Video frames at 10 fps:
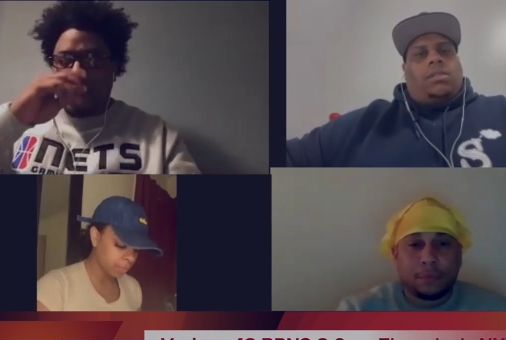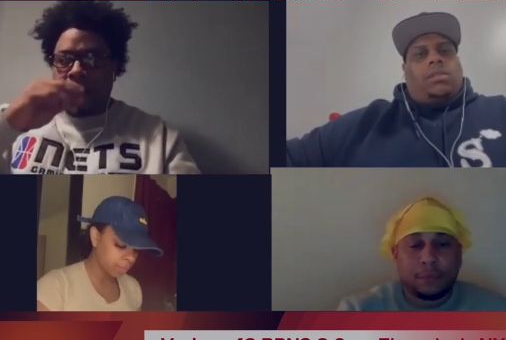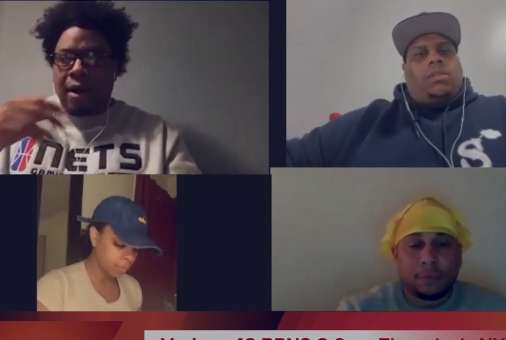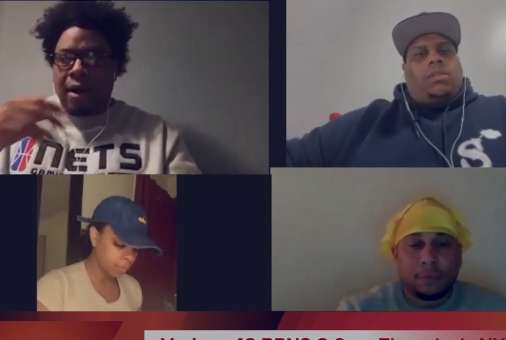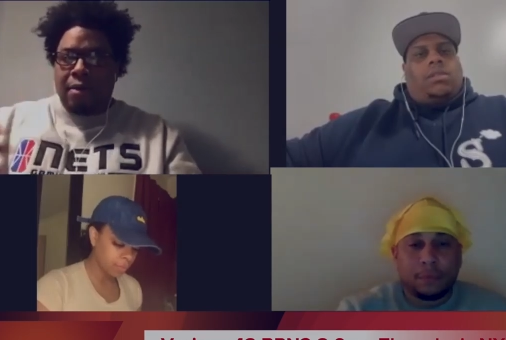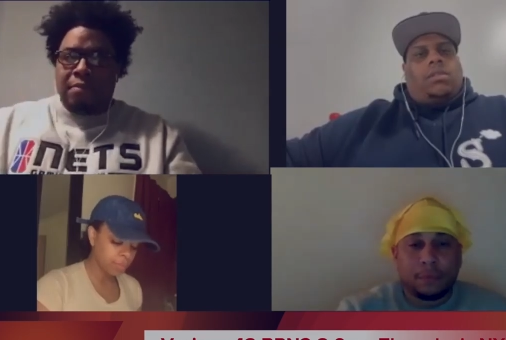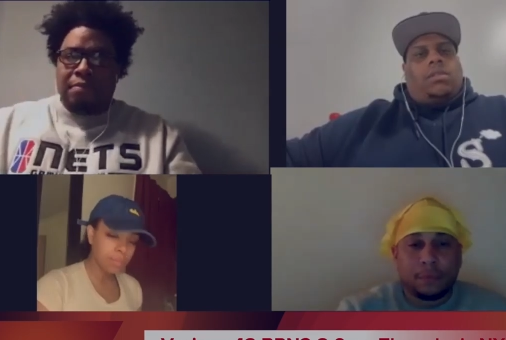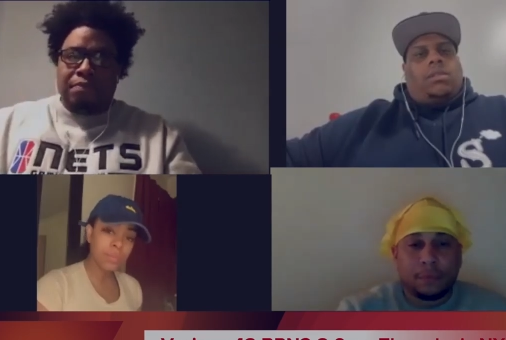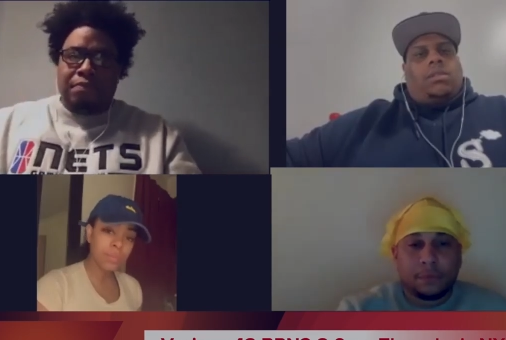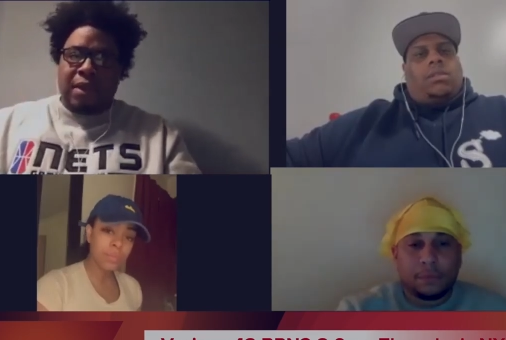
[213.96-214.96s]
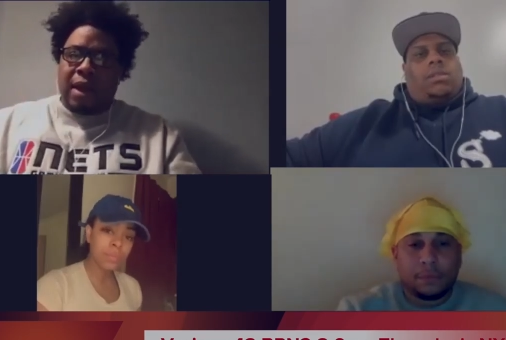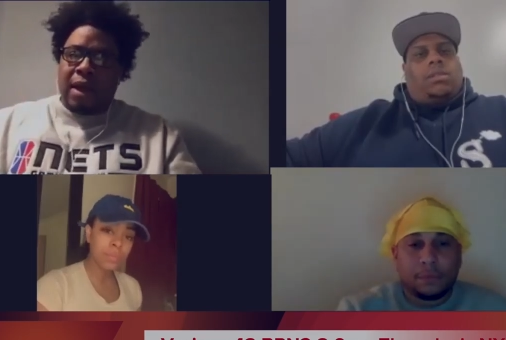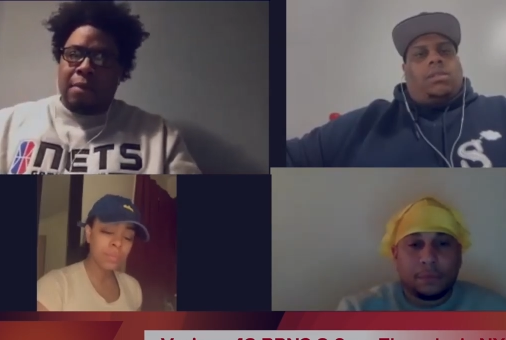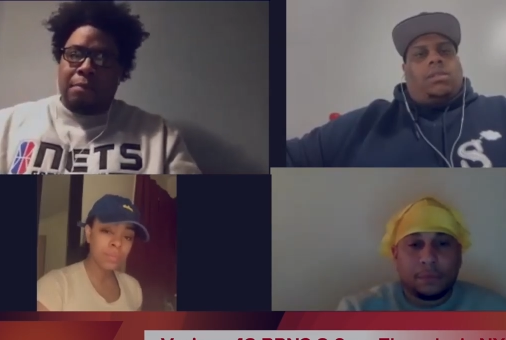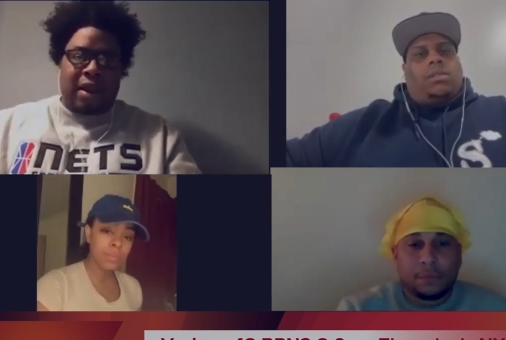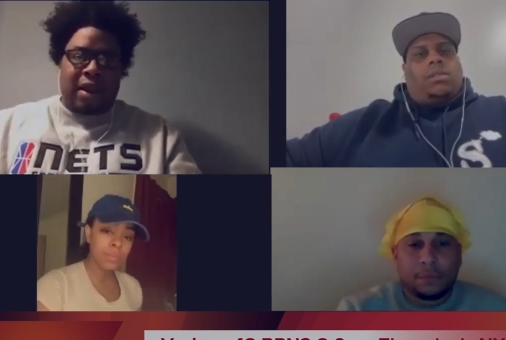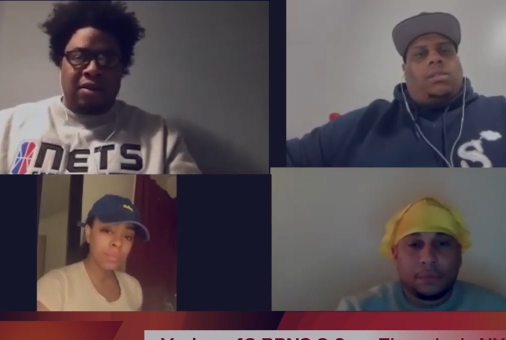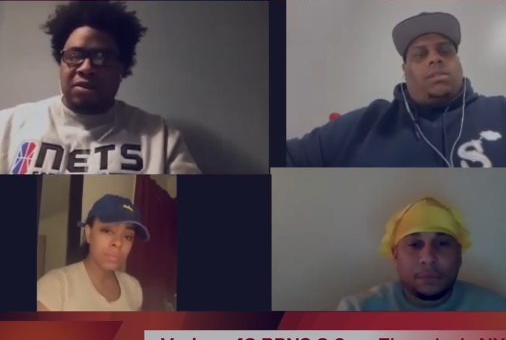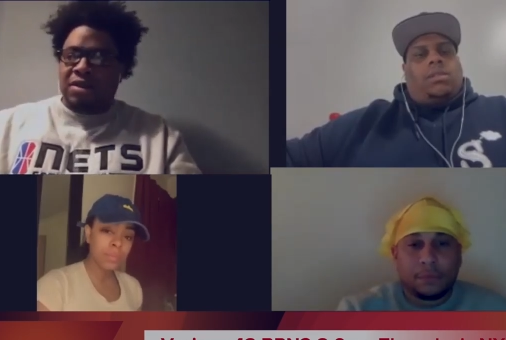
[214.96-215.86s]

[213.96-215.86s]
Speaker 1: Um, Players,